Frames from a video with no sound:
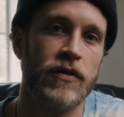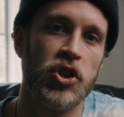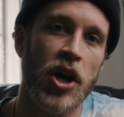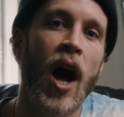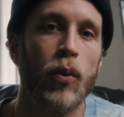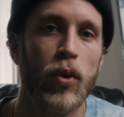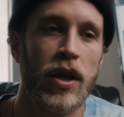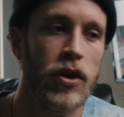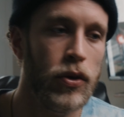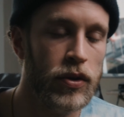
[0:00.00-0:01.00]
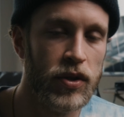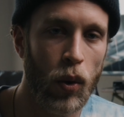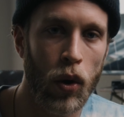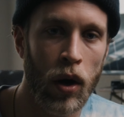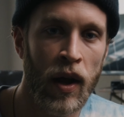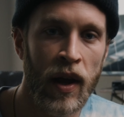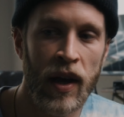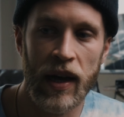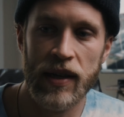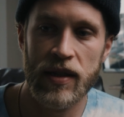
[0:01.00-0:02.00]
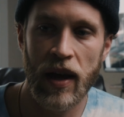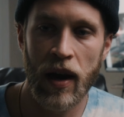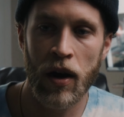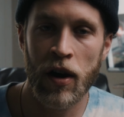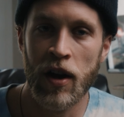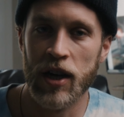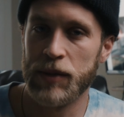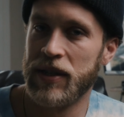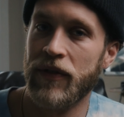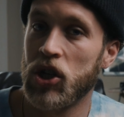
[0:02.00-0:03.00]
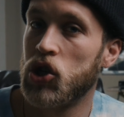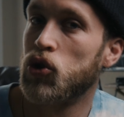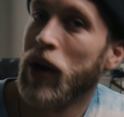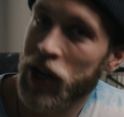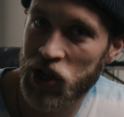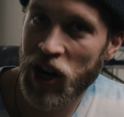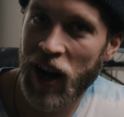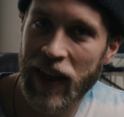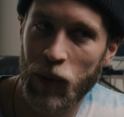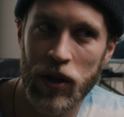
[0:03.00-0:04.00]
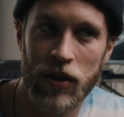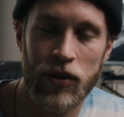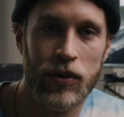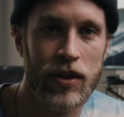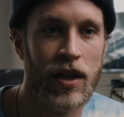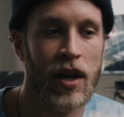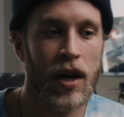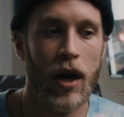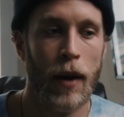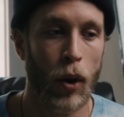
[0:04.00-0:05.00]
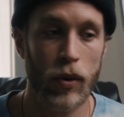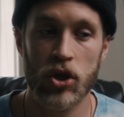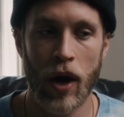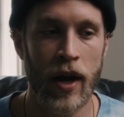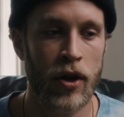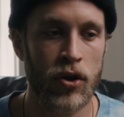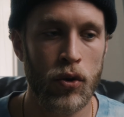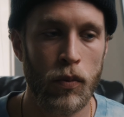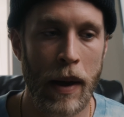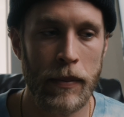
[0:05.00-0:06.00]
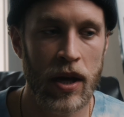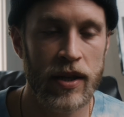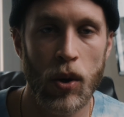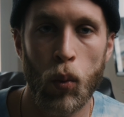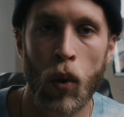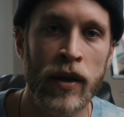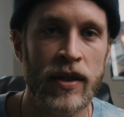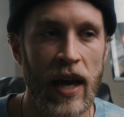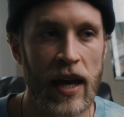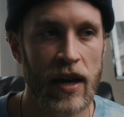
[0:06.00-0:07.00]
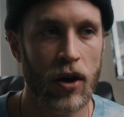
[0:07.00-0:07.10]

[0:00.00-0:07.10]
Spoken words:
shot we use, or is there a specific trick shot that we use? Are we trying to do, maybe it's a one take,